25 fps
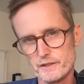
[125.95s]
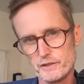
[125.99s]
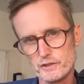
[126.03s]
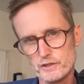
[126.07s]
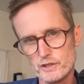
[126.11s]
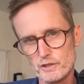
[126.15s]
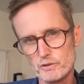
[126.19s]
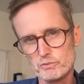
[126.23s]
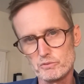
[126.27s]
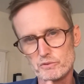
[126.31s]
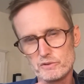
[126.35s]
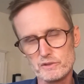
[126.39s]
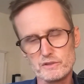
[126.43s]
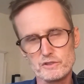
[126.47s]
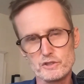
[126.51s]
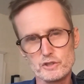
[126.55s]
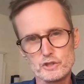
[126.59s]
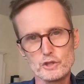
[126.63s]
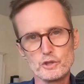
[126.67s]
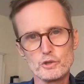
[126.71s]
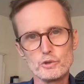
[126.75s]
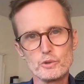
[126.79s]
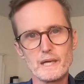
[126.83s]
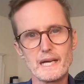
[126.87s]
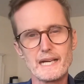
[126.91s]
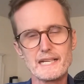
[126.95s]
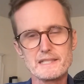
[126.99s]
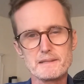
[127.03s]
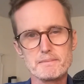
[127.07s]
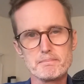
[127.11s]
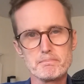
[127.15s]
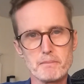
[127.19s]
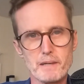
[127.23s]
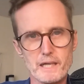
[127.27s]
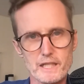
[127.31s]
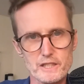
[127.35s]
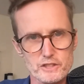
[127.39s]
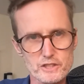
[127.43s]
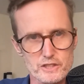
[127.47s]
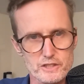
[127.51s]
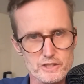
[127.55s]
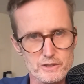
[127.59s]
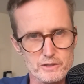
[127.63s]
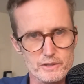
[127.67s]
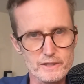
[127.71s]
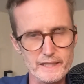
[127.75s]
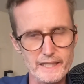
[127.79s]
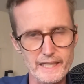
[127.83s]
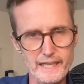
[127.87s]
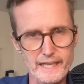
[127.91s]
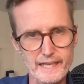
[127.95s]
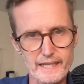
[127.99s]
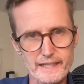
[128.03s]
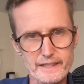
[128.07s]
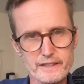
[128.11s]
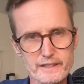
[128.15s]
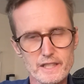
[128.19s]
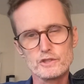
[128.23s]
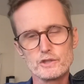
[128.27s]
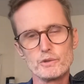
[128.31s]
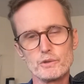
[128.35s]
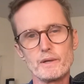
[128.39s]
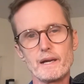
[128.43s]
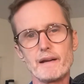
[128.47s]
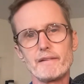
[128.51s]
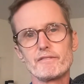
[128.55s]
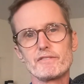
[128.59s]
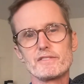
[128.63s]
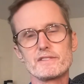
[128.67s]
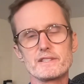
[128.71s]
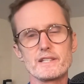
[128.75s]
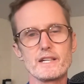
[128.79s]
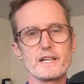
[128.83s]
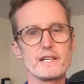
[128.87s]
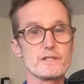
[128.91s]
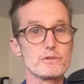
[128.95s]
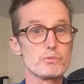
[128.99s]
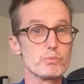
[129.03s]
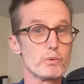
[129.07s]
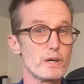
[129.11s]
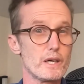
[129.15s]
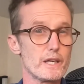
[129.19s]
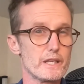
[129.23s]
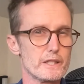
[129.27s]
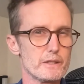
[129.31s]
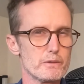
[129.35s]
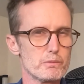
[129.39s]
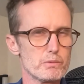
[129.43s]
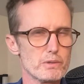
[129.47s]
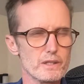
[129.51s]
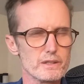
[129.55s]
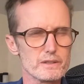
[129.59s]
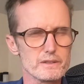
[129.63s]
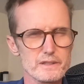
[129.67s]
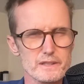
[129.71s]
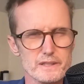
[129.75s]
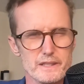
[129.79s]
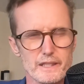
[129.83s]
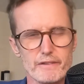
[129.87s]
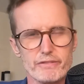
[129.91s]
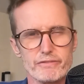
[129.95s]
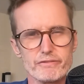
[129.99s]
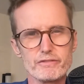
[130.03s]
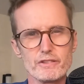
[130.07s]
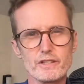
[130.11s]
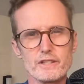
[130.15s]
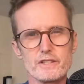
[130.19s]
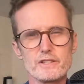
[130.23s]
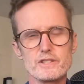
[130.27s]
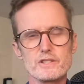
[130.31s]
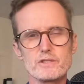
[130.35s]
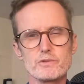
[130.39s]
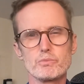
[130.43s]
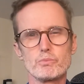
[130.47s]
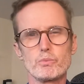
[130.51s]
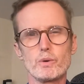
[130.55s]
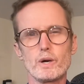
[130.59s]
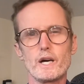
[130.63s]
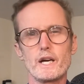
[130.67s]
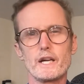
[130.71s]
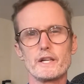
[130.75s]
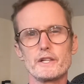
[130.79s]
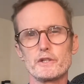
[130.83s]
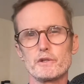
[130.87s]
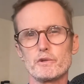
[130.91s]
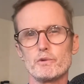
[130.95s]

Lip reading: So do as much as you can to emphasize why you are different, why